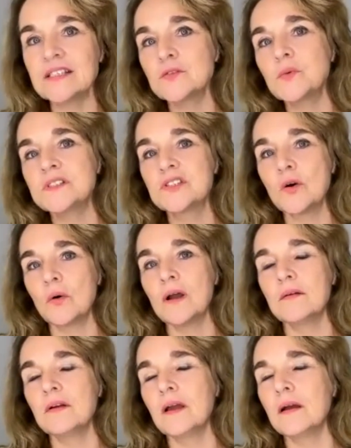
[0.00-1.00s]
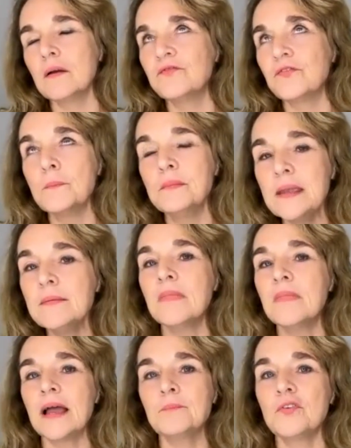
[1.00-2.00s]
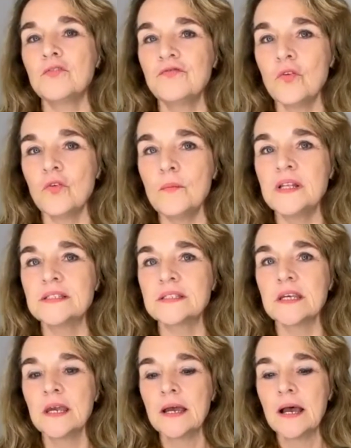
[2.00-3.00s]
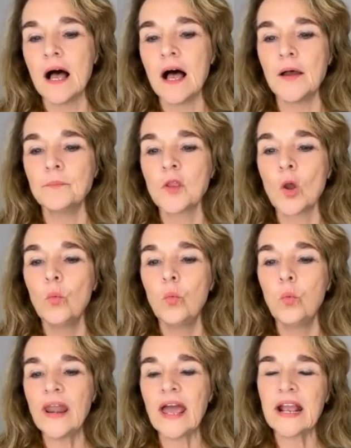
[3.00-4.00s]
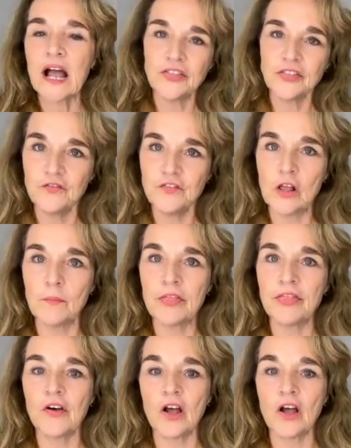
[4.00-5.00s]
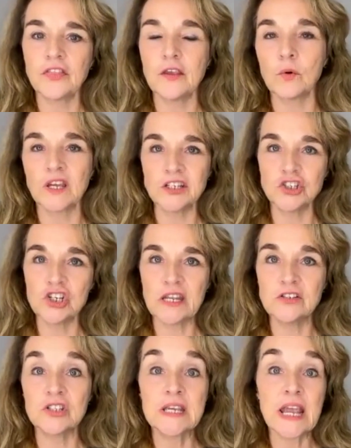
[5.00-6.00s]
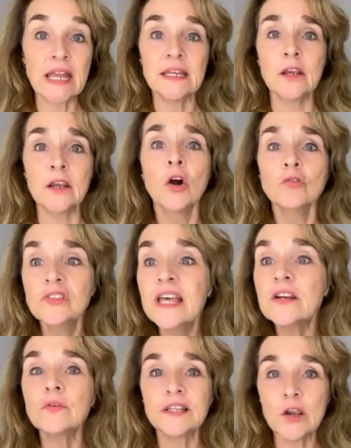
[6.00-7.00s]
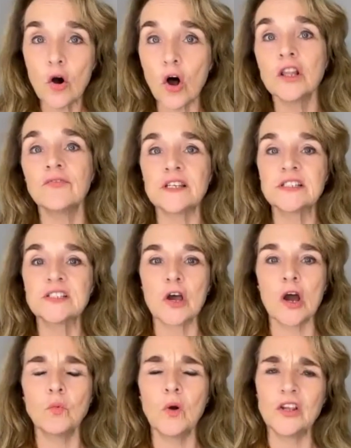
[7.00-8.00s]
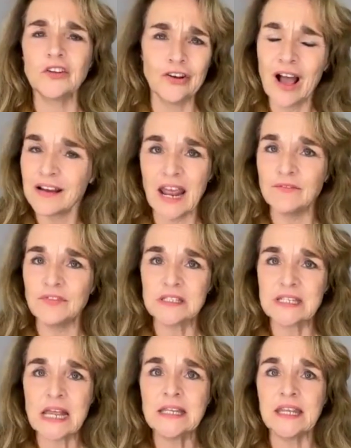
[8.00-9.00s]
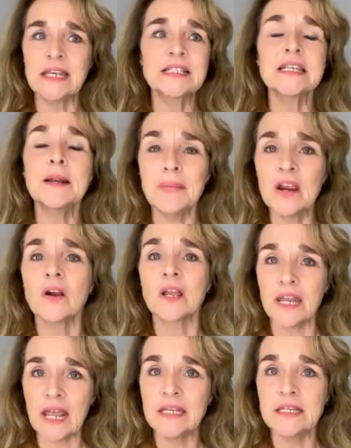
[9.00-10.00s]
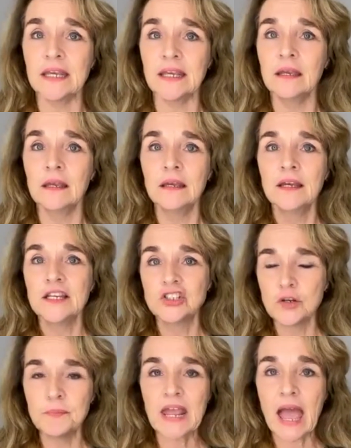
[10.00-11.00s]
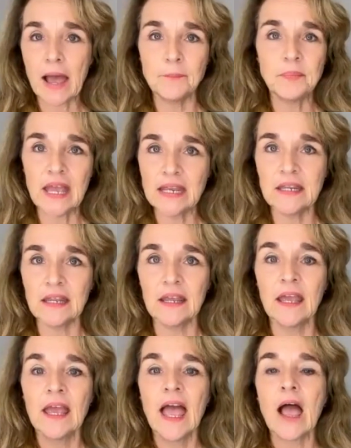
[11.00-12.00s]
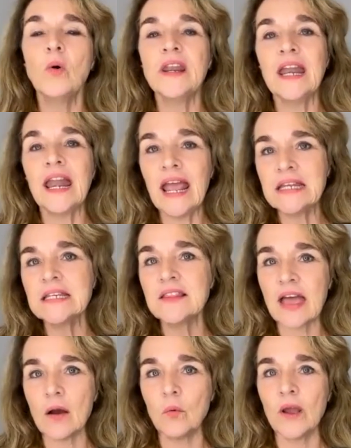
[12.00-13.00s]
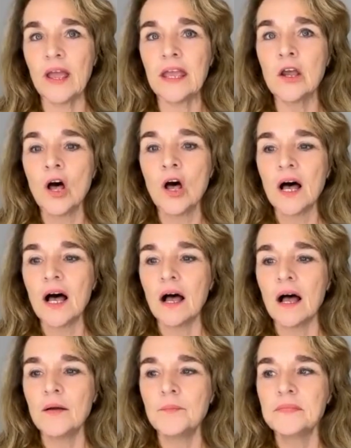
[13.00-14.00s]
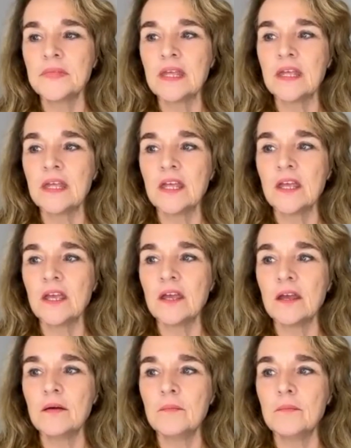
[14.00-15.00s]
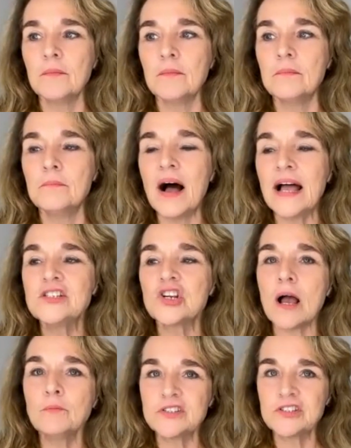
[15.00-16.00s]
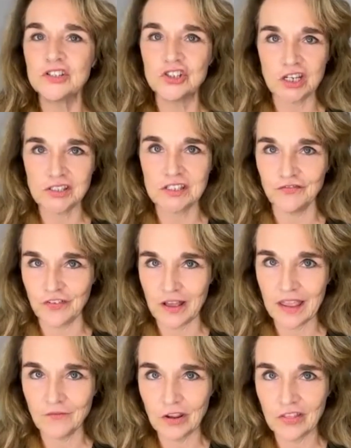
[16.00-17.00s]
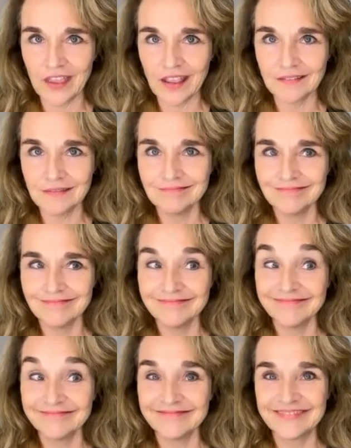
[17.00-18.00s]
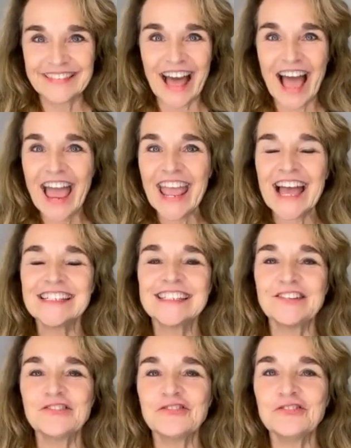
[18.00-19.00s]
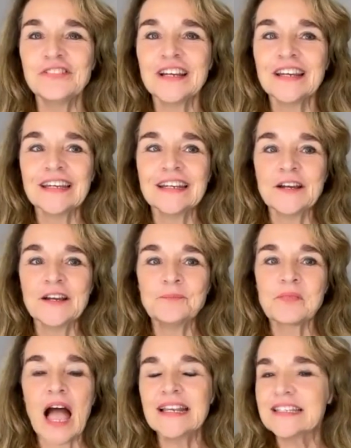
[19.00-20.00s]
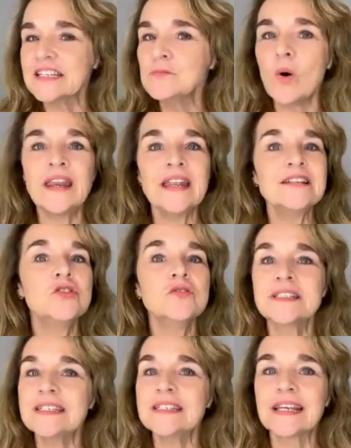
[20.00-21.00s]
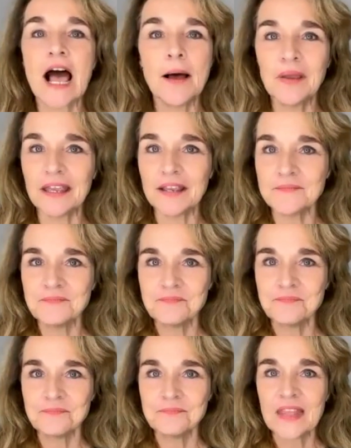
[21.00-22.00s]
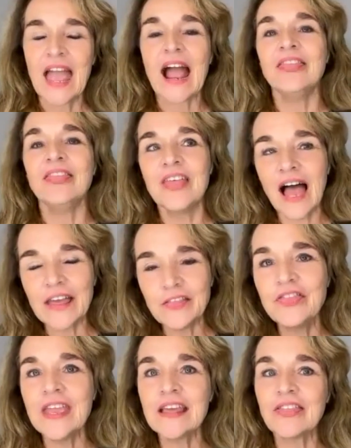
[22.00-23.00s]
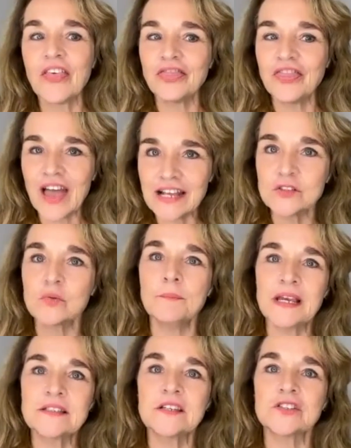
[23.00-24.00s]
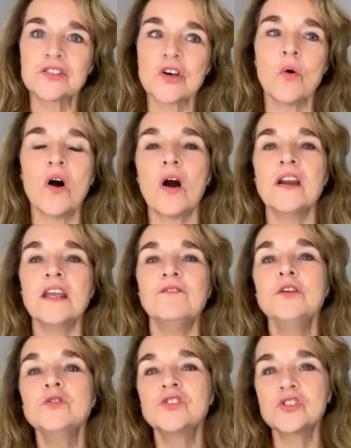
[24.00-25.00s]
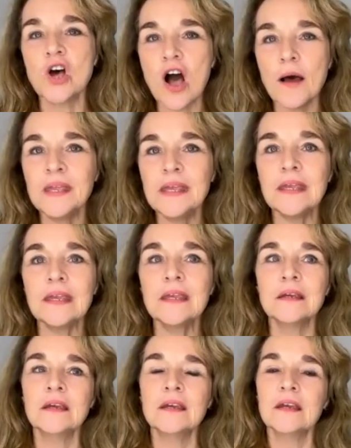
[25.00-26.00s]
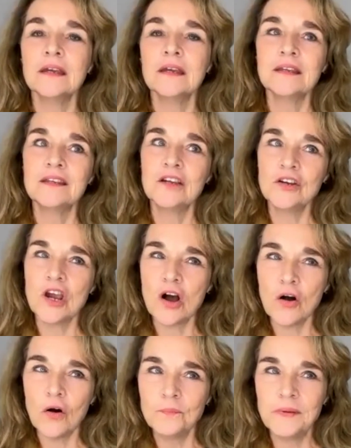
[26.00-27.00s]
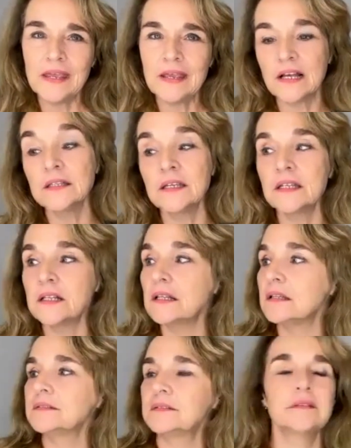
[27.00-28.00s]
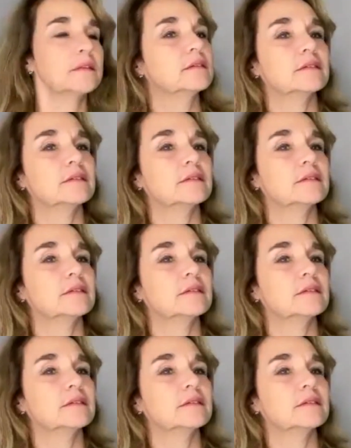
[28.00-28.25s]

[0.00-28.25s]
That's what's so. For me, my performance. When I got the film, I thought that they were going to change the ending. Literally, all of us thought, well, you're not going to have this ending. It's an American ending. It should be a happy ending. And when it ended that way, my job was to justify everything. I didn't want you to see it coming. And I think that that's what makes it so hard. If you saw me, you know, being a little,